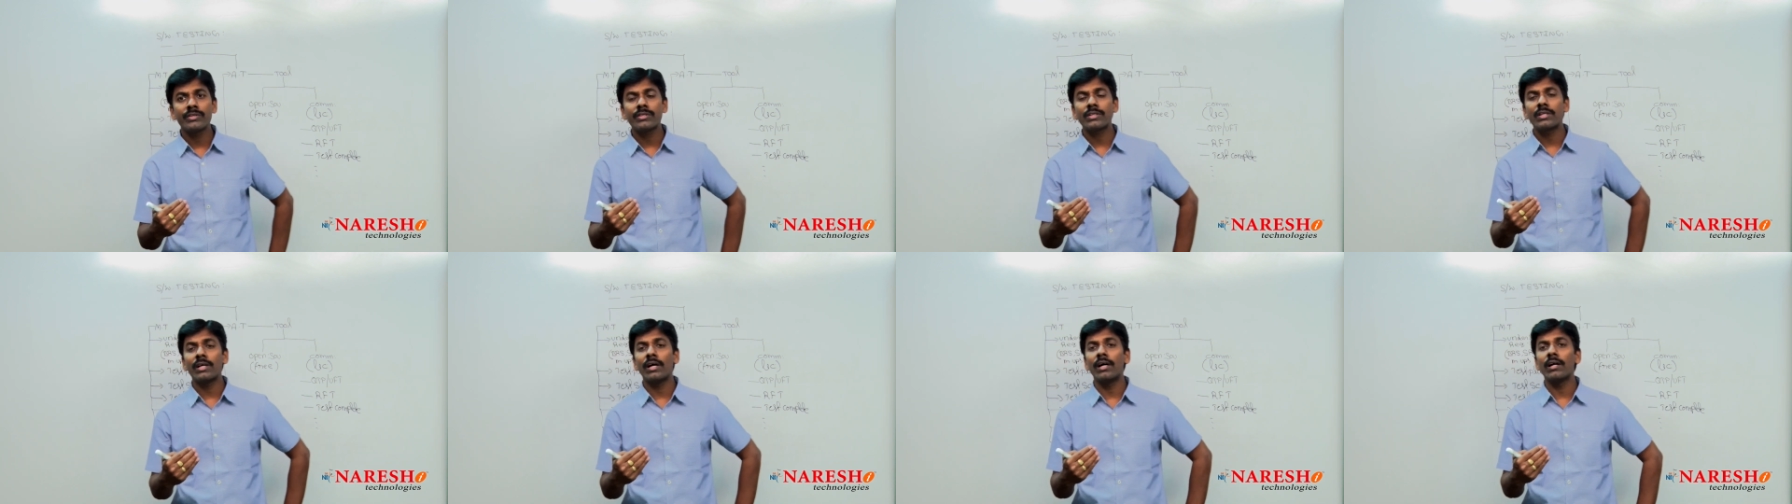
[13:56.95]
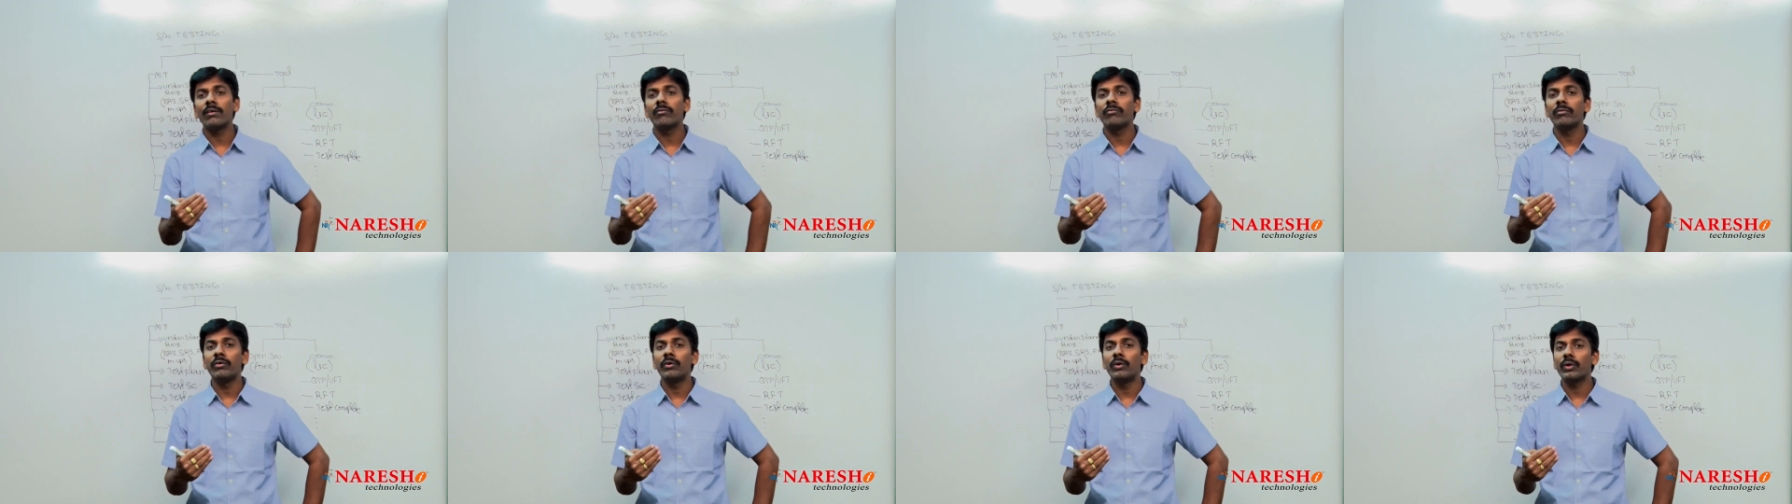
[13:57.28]

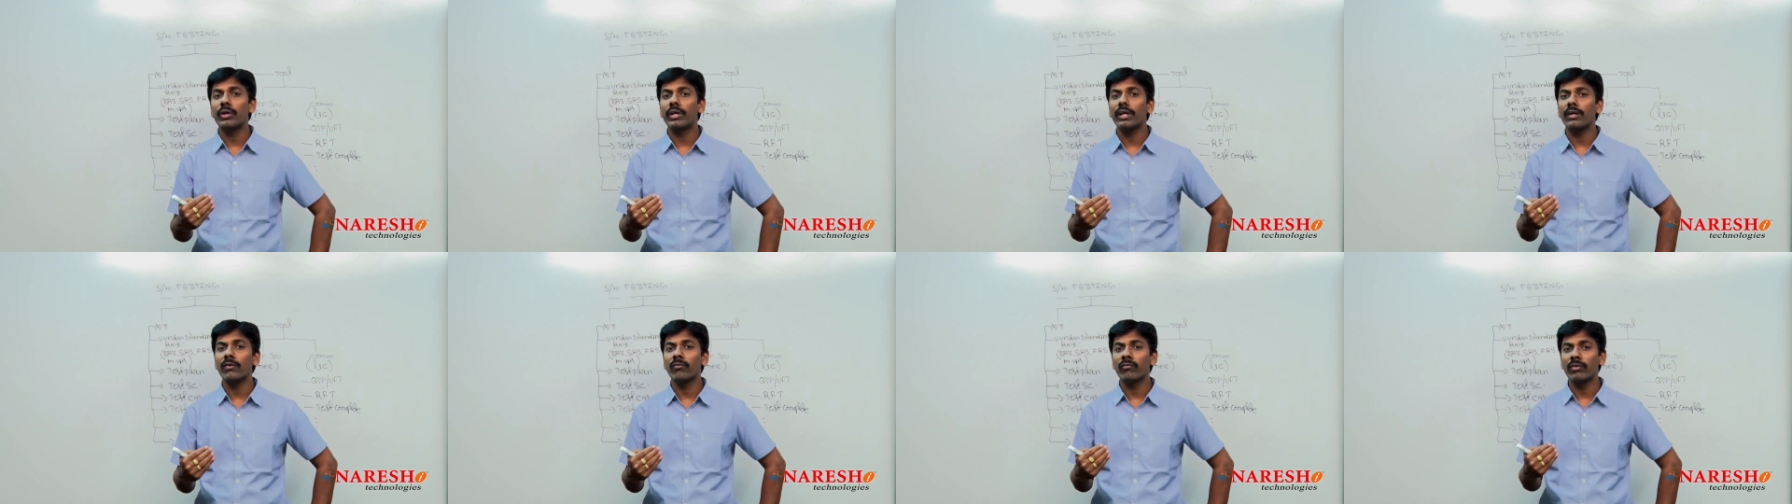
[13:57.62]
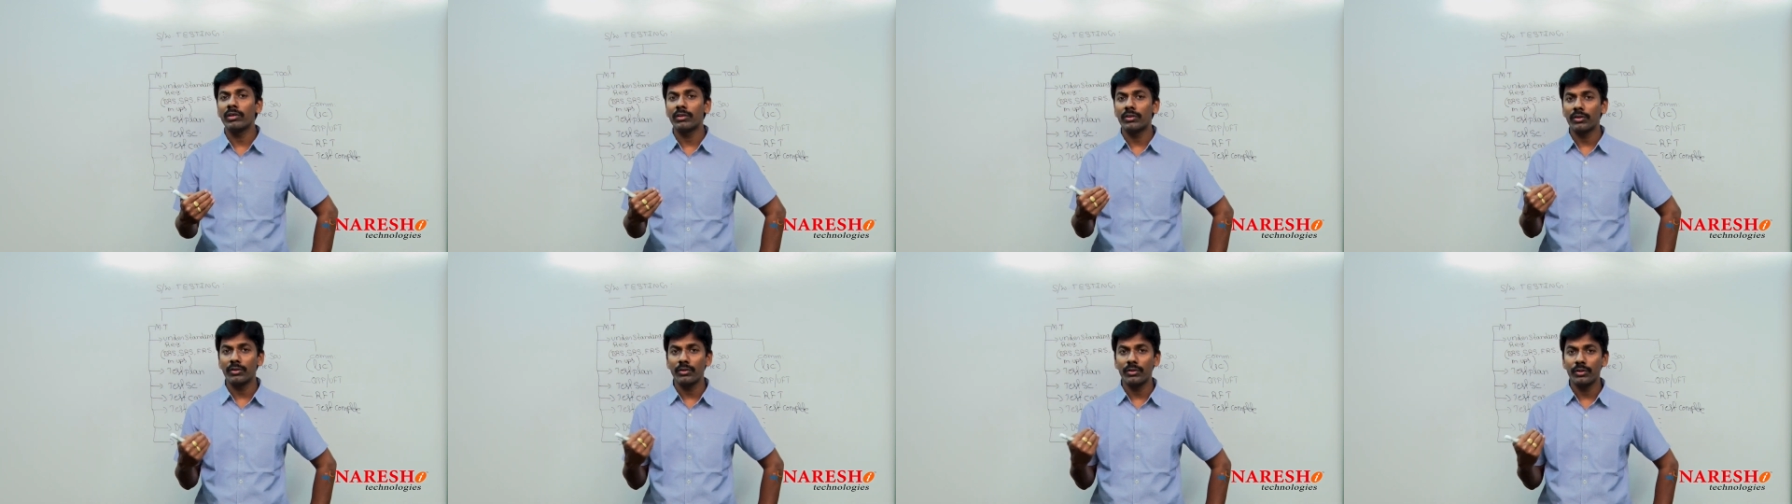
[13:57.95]
start working
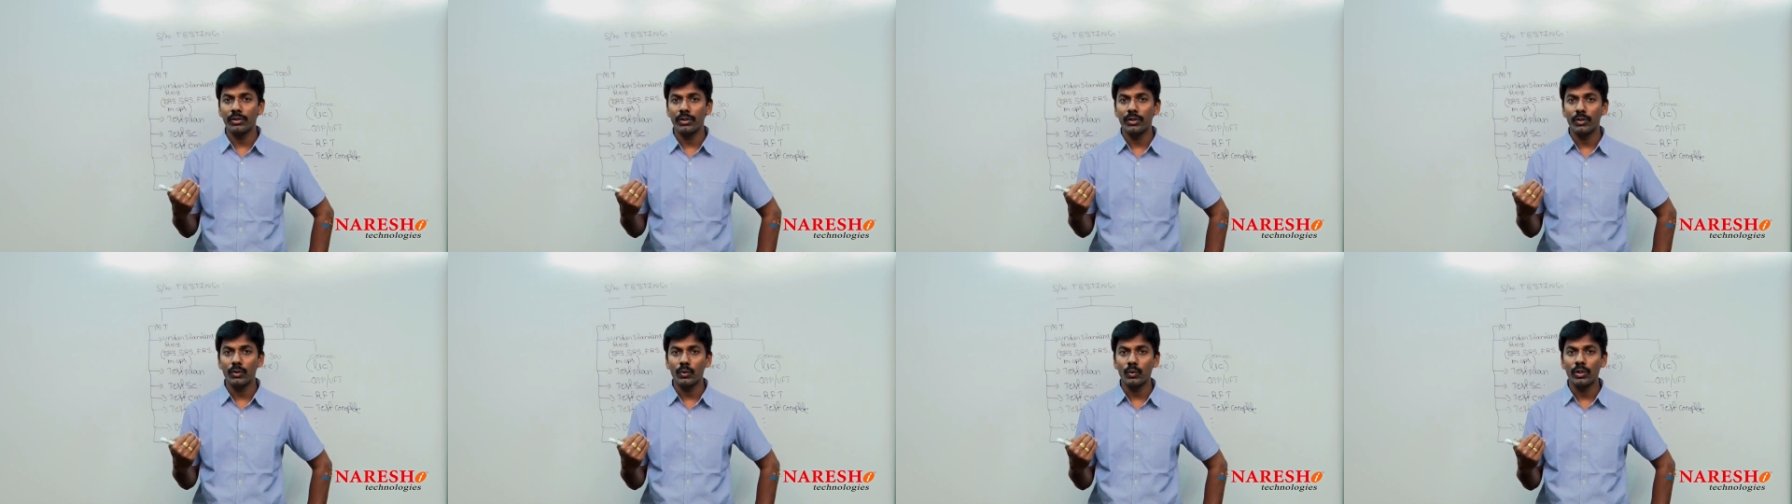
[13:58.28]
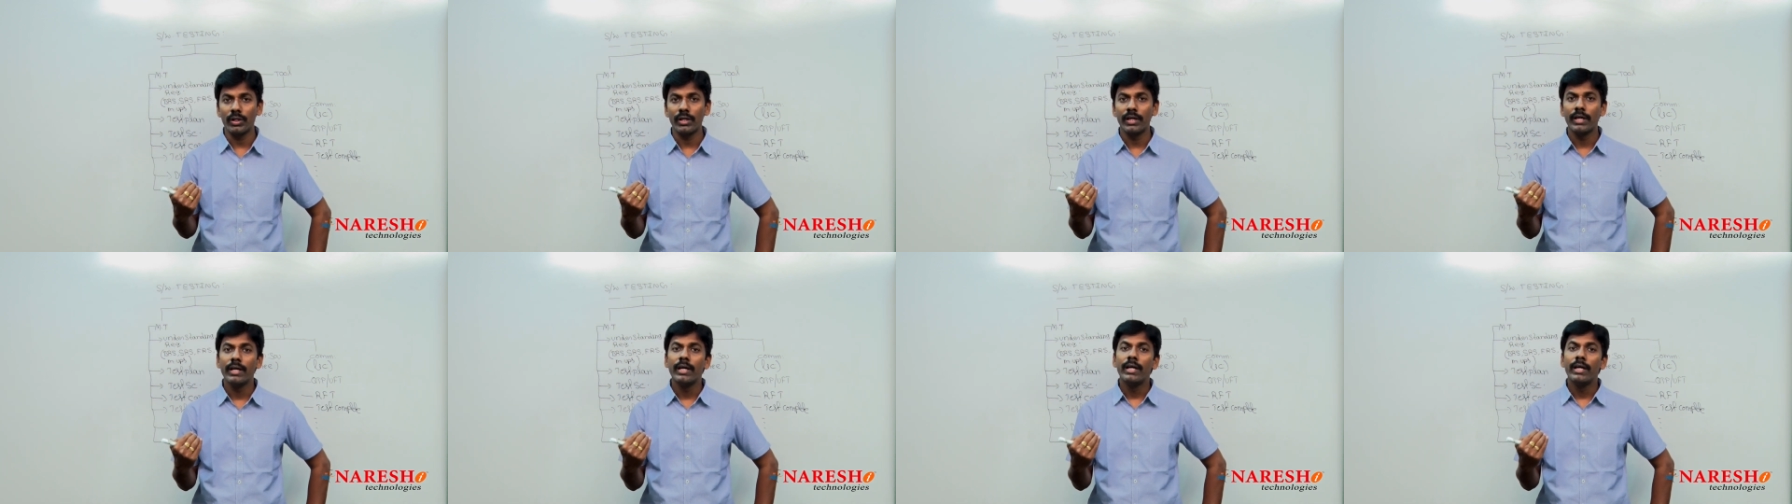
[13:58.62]
with the tool.